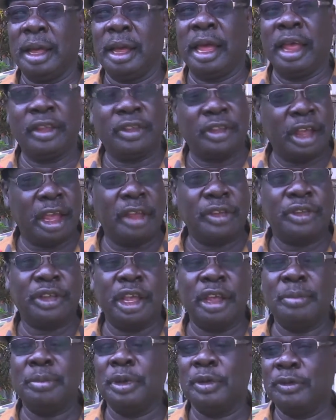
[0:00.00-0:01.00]
As I
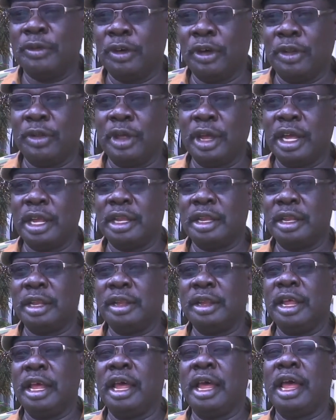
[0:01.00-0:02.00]
said before that,
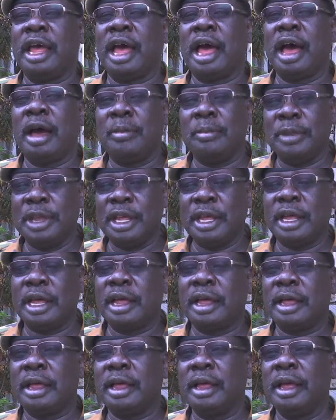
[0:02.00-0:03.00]
the army
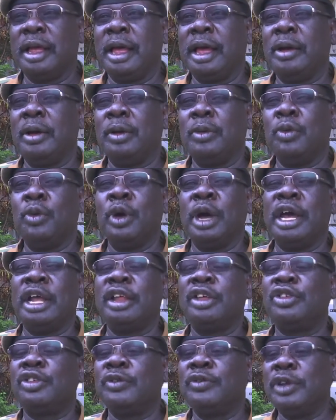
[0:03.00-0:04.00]
were
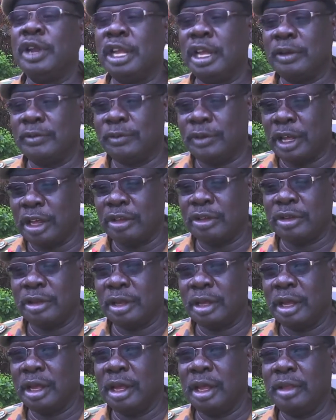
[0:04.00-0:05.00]
a civilian first.
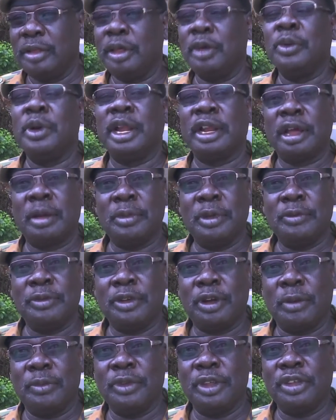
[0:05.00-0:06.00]
They were coming
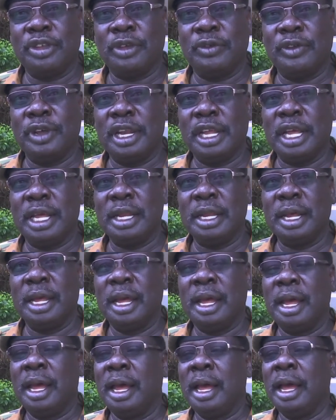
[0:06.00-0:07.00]
from the civilian,
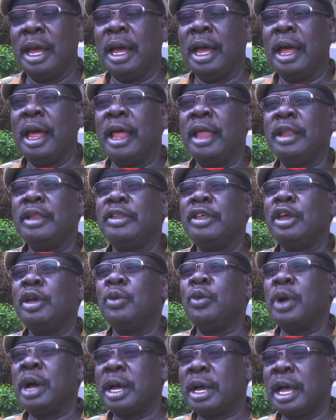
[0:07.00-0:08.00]
and
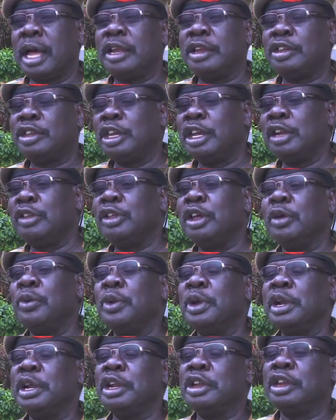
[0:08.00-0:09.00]
they work until they
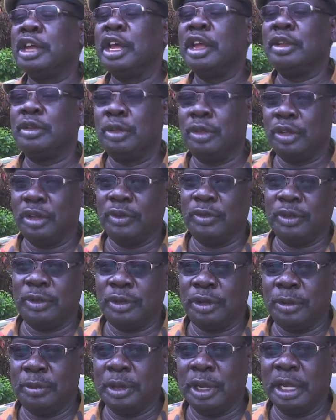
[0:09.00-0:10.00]
will return to the
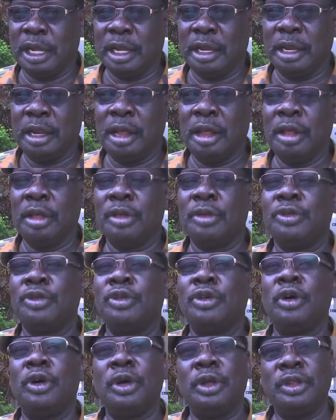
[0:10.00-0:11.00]
civilian.
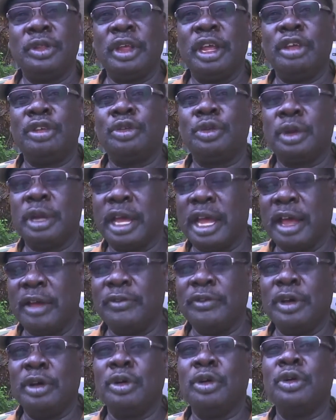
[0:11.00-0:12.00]
So they should
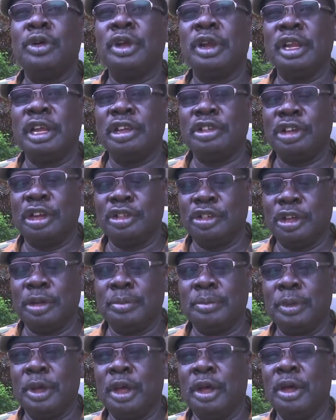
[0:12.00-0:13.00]
have a good
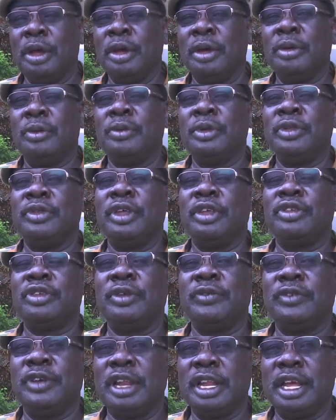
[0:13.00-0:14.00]
relationship with the
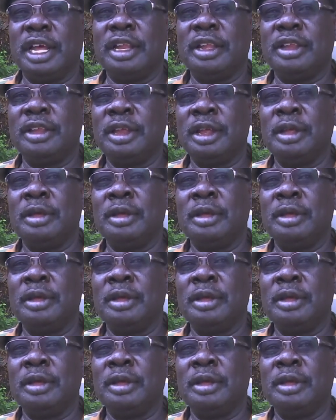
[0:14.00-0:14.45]
civilians